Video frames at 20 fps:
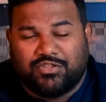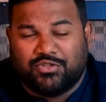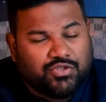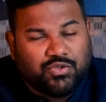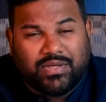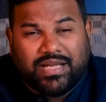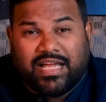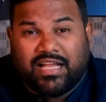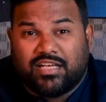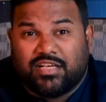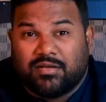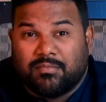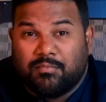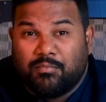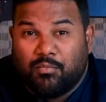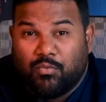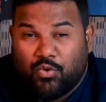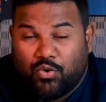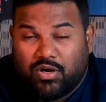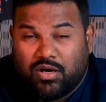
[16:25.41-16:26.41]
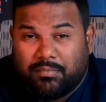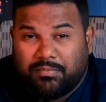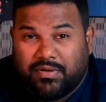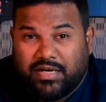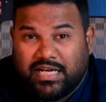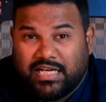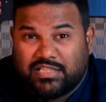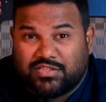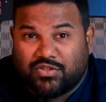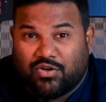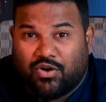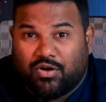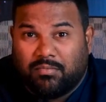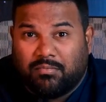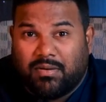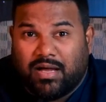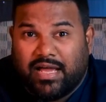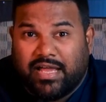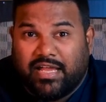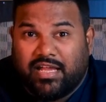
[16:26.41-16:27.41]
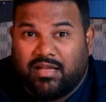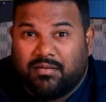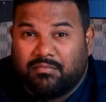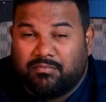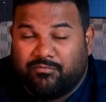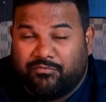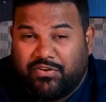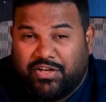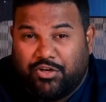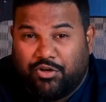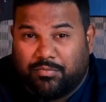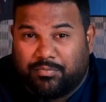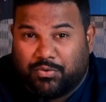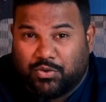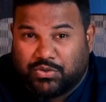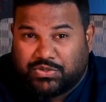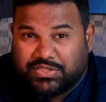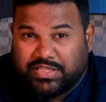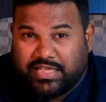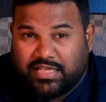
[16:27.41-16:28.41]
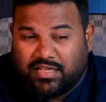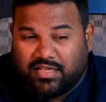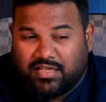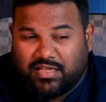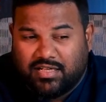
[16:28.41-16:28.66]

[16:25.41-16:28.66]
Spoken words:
to get more updates on my video posting.